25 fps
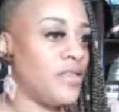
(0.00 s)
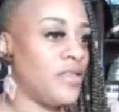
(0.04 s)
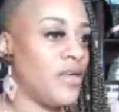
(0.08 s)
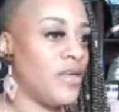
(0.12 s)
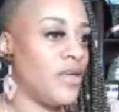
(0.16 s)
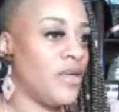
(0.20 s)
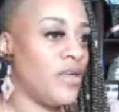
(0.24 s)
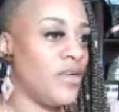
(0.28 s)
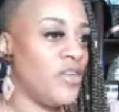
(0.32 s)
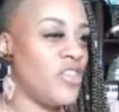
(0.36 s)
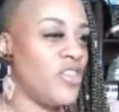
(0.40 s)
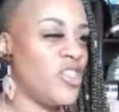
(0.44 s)
You
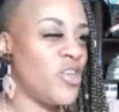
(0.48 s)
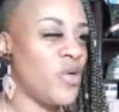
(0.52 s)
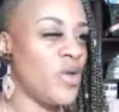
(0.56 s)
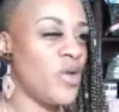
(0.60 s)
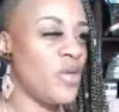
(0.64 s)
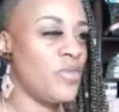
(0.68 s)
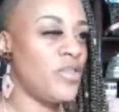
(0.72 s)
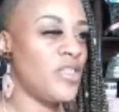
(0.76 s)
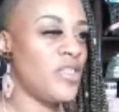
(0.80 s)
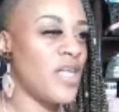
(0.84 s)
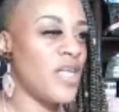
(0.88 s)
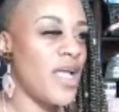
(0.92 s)
see what I'm
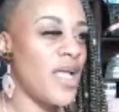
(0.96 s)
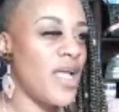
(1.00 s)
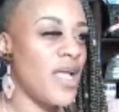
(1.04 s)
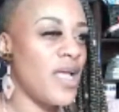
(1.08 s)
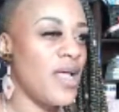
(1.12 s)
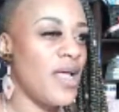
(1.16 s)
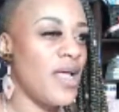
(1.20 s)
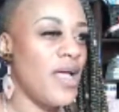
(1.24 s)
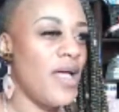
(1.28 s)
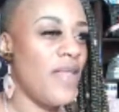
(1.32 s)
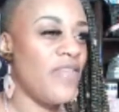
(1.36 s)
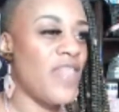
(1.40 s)
saying?
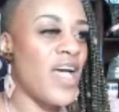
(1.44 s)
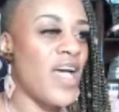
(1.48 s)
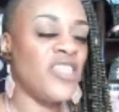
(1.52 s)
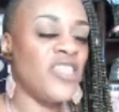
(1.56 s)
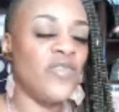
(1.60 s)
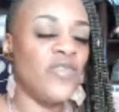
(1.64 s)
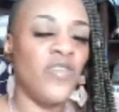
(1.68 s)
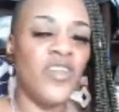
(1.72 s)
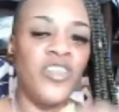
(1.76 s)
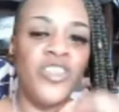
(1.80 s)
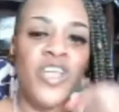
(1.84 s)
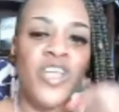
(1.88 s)
That's
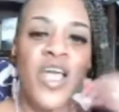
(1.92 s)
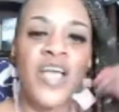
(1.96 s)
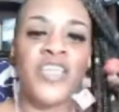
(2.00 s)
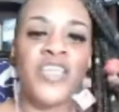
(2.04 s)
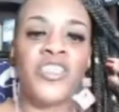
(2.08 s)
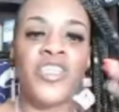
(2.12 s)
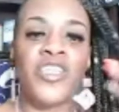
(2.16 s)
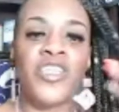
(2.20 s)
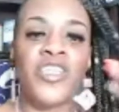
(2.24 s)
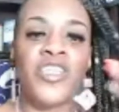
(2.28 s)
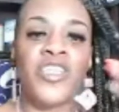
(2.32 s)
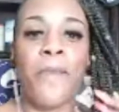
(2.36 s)
rejection
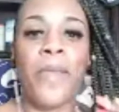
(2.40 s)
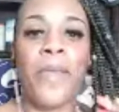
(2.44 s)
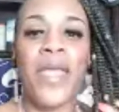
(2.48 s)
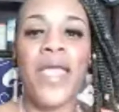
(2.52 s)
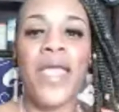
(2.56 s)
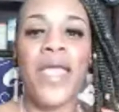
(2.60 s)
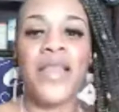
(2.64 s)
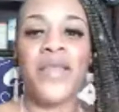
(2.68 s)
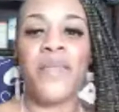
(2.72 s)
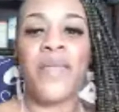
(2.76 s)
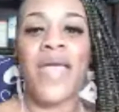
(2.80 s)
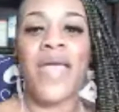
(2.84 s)
and
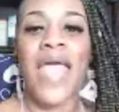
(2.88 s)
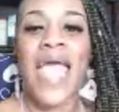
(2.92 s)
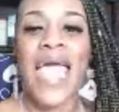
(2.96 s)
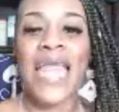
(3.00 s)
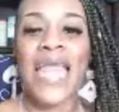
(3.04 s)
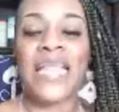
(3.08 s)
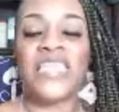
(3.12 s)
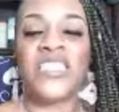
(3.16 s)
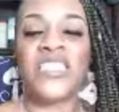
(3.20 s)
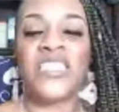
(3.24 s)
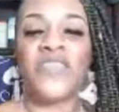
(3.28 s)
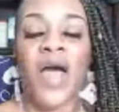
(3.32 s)
abandonment at
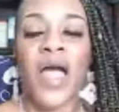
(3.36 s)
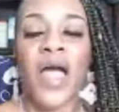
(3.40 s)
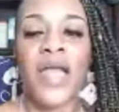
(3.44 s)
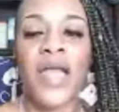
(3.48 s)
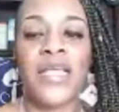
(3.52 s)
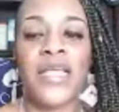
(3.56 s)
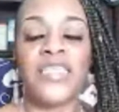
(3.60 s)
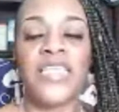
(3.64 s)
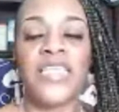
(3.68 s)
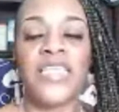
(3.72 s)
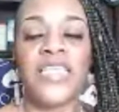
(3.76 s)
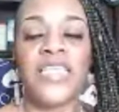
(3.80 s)
its
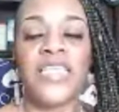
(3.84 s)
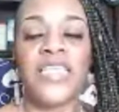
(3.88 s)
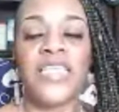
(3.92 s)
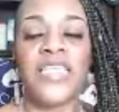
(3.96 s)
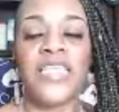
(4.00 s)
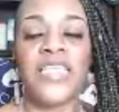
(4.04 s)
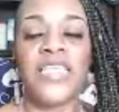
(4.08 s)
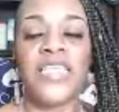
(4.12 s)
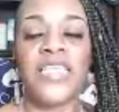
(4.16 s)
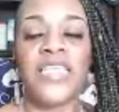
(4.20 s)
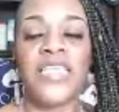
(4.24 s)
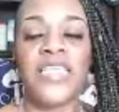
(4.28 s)
finest.
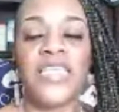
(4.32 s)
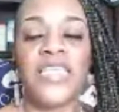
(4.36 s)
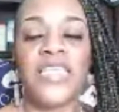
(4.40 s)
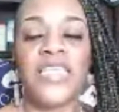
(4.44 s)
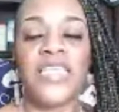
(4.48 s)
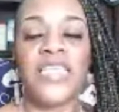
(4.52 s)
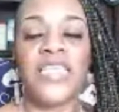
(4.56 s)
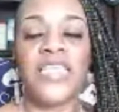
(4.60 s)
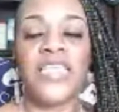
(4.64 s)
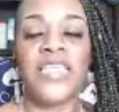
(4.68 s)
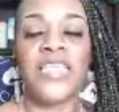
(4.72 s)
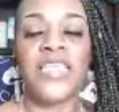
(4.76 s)
And
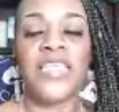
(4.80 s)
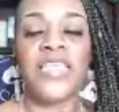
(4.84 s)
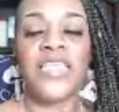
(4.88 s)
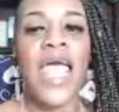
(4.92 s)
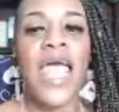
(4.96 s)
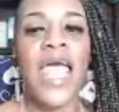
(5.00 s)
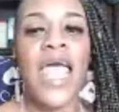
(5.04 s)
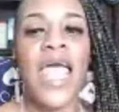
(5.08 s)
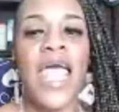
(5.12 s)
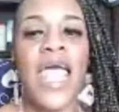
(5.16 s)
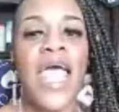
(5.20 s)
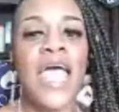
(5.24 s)

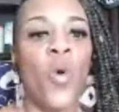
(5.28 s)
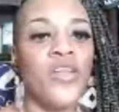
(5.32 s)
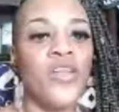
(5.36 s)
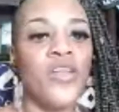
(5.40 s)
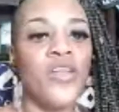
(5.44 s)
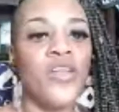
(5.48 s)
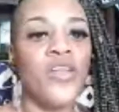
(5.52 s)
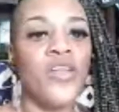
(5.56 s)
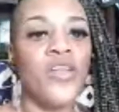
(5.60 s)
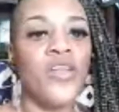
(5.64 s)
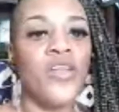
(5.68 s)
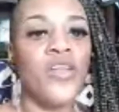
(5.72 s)

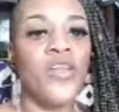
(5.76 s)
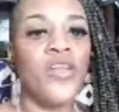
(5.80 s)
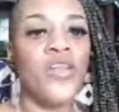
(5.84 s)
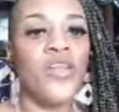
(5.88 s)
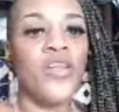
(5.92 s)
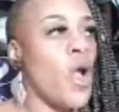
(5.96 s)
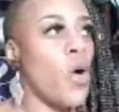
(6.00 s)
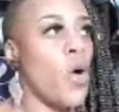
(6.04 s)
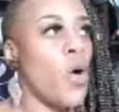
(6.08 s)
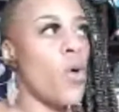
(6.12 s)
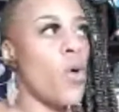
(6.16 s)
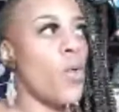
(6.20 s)
so
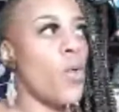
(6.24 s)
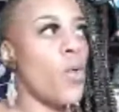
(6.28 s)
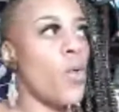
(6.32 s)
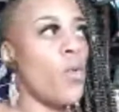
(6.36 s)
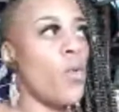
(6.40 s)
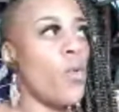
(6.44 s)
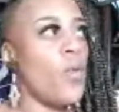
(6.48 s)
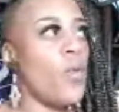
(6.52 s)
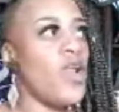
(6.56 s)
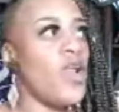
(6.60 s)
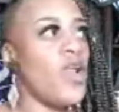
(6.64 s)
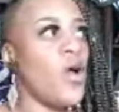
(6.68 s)

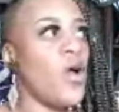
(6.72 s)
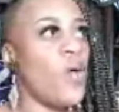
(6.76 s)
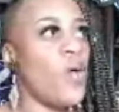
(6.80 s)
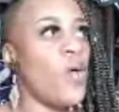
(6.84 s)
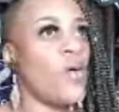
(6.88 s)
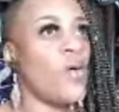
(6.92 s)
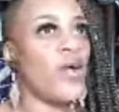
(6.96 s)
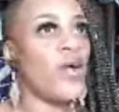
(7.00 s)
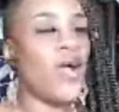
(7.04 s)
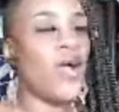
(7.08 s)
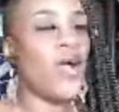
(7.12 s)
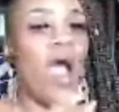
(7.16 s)
whatsoever
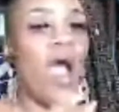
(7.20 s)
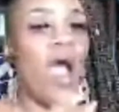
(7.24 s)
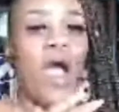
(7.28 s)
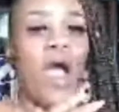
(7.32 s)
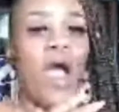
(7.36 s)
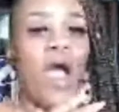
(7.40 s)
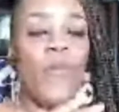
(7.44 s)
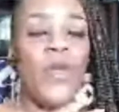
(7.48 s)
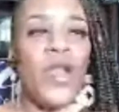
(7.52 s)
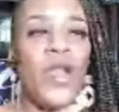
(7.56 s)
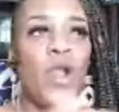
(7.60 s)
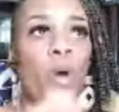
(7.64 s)
we
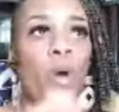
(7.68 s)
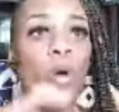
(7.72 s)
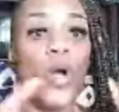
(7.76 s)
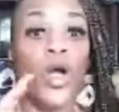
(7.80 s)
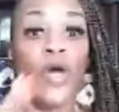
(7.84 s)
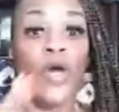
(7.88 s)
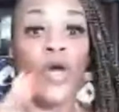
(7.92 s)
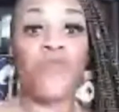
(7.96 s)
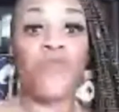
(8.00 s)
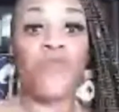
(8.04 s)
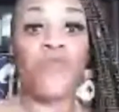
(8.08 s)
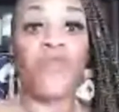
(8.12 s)
don't
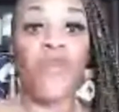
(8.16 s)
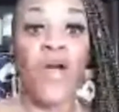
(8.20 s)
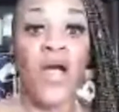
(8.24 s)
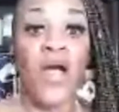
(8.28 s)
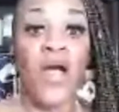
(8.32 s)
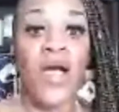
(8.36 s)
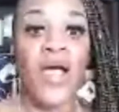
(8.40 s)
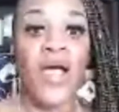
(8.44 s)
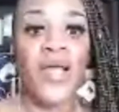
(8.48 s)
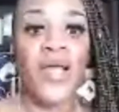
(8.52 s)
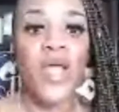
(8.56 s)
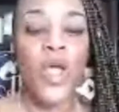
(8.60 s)

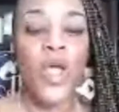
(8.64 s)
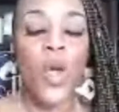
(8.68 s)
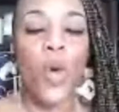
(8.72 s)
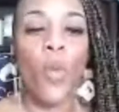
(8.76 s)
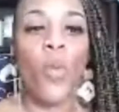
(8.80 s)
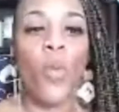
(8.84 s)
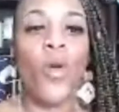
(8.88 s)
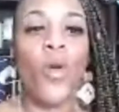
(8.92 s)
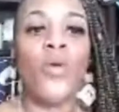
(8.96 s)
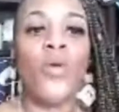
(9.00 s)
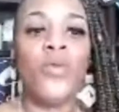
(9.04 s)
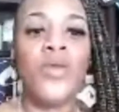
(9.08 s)

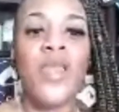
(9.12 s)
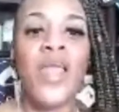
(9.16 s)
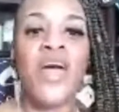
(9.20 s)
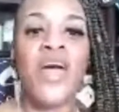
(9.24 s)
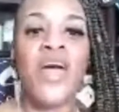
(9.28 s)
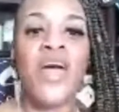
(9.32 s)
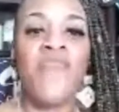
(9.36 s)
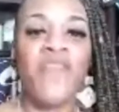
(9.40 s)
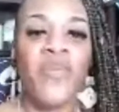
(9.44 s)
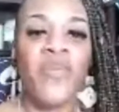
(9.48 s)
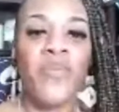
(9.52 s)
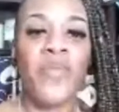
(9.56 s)

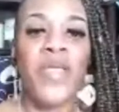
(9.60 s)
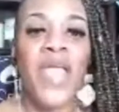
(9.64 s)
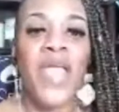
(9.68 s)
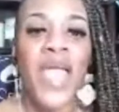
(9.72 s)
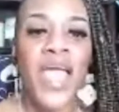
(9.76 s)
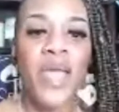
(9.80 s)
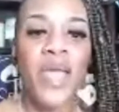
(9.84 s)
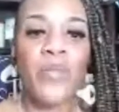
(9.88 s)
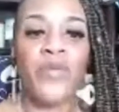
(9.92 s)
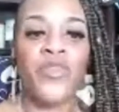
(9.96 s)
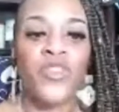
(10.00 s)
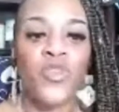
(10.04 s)
confront,
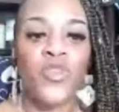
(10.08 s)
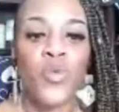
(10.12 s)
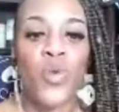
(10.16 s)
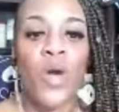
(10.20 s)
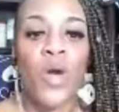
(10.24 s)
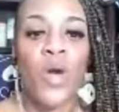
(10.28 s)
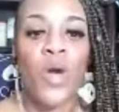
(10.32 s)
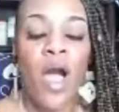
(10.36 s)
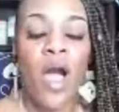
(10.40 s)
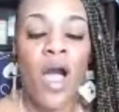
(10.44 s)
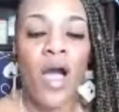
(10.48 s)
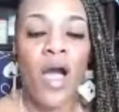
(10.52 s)
we'll
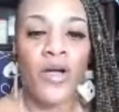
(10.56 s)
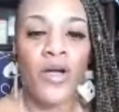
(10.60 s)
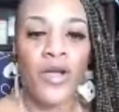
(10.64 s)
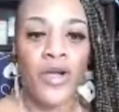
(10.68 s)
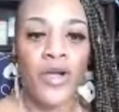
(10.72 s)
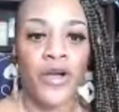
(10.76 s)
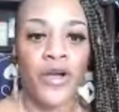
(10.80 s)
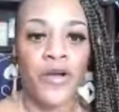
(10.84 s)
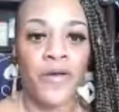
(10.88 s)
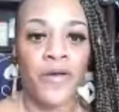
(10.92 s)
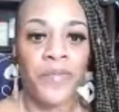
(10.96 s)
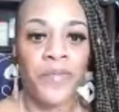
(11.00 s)
never be
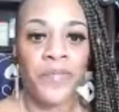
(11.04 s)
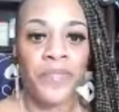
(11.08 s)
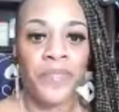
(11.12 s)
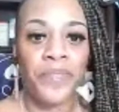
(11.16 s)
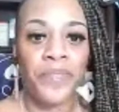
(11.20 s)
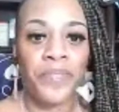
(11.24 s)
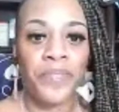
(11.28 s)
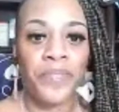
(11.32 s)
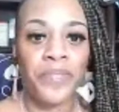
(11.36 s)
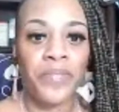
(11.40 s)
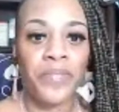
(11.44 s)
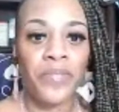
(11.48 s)
able to
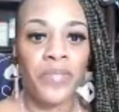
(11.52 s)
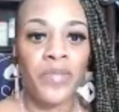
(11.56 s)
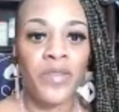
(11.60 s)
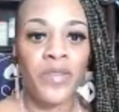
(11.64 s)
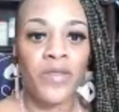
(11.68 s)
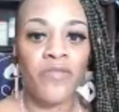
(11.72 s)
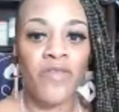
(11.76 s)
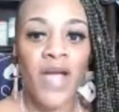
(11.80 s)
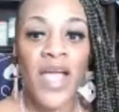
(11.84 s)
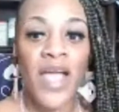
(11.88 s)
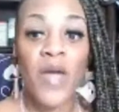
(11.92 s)
conquer.